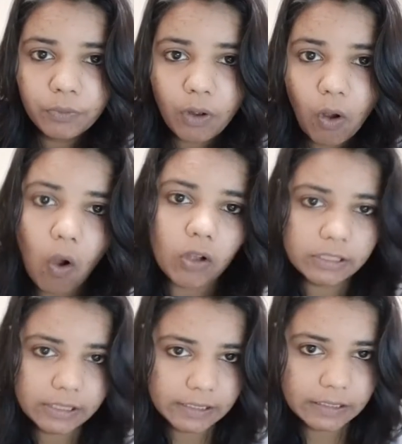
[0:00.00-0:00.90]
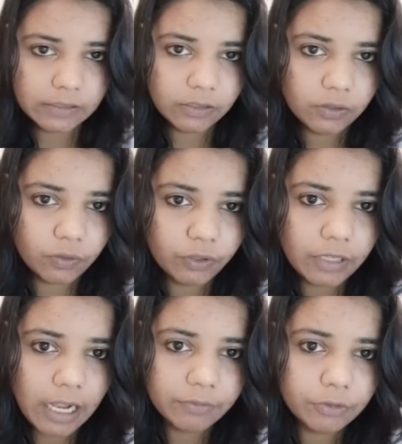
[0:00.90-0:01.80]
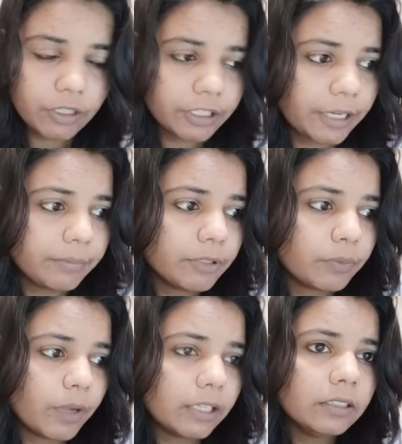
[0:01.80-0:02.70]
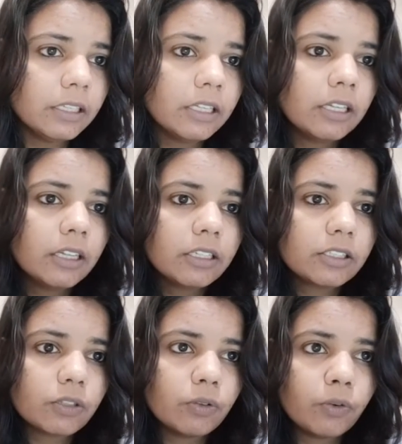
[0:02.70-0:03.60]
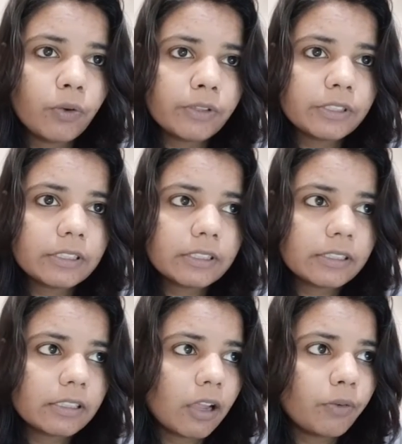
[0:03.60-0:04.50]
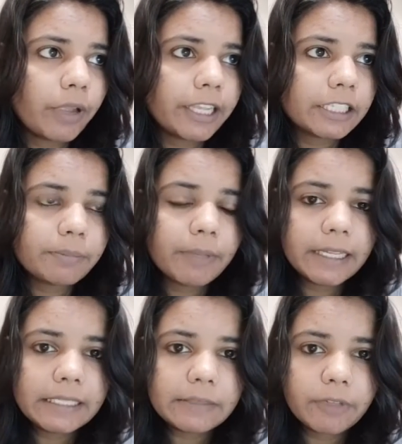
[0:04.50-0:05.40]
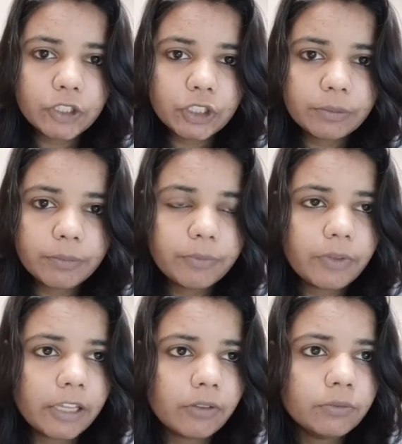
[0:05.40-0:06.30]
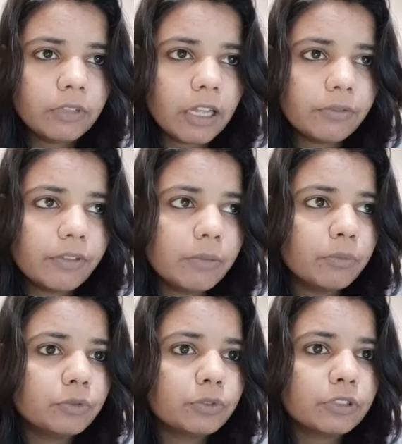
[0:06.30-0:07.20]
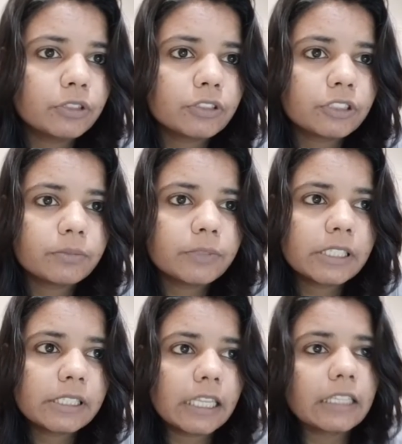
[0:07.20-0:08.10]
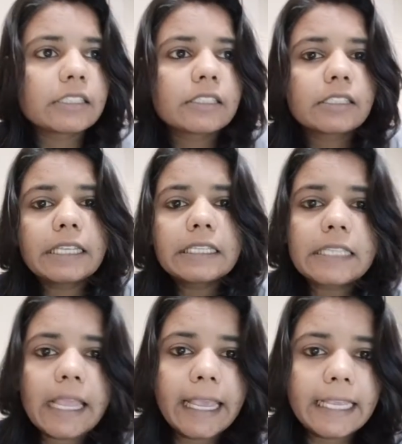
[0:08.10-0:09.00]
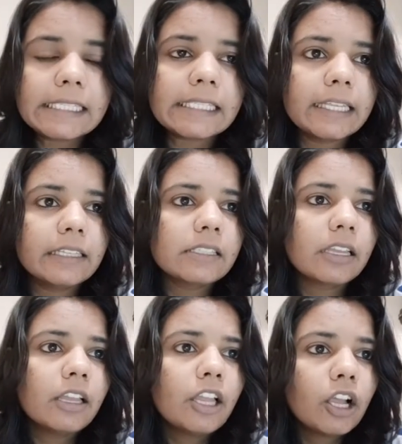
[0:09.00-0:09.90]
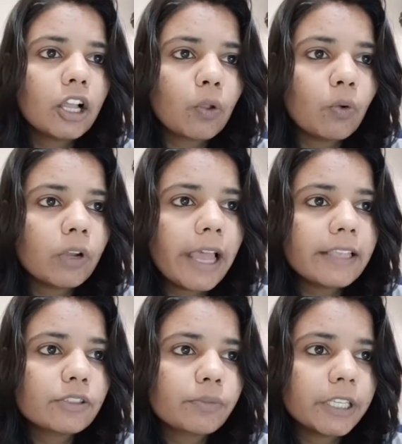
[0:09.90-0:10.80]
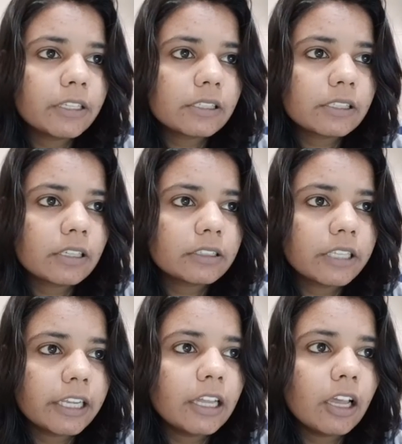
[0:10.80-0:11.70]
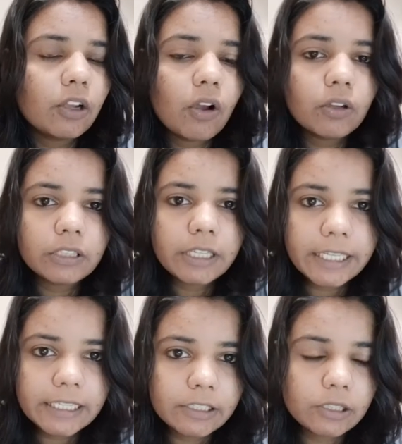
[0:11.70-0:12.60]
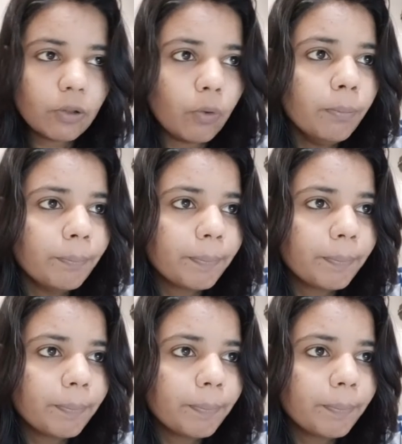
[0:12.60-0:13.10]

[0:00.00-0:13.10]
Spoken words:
or 6, so you'll have to attempt one. So let's now explain question number 5. Now we'll move to the question number 6. 6A says a road has to be constructed along the hill slope.